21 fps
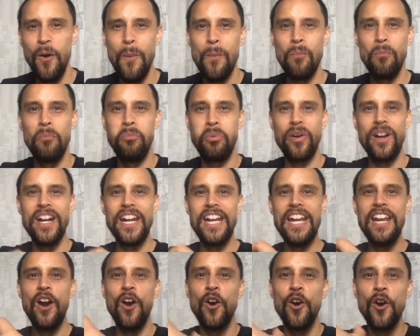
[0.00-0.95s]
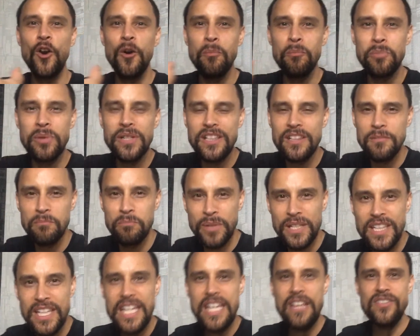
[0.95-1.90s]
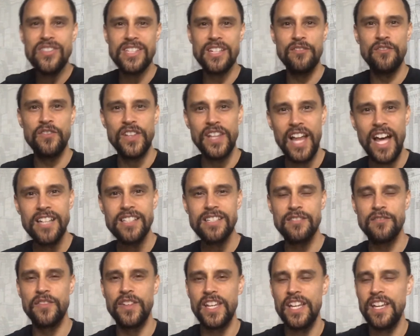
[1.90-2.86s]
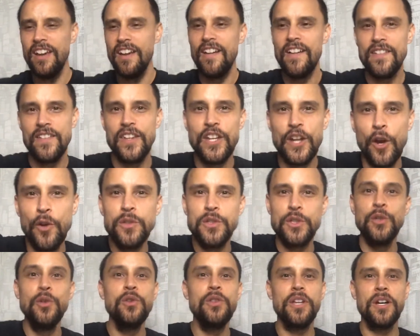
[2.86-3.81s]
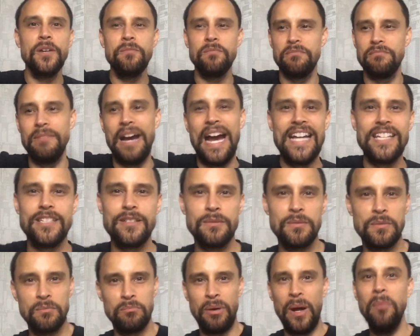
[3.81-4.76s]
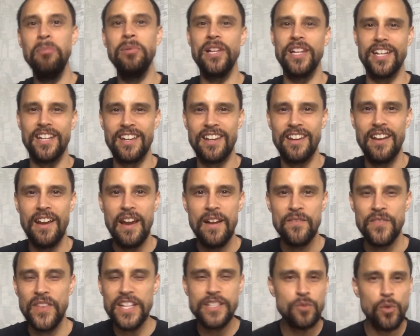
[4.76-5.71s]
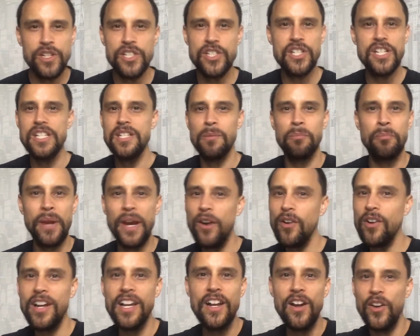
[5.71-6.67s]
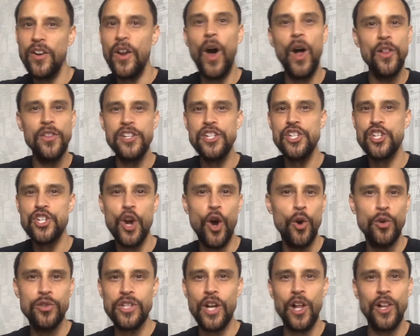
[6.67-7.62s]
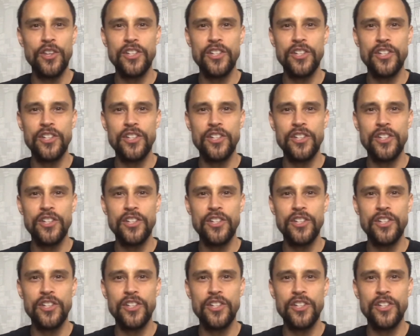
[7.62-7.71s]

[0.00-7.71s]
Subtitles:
bring her beliefs and philosophy, to the mass public. That's why she's appearing on all these shows all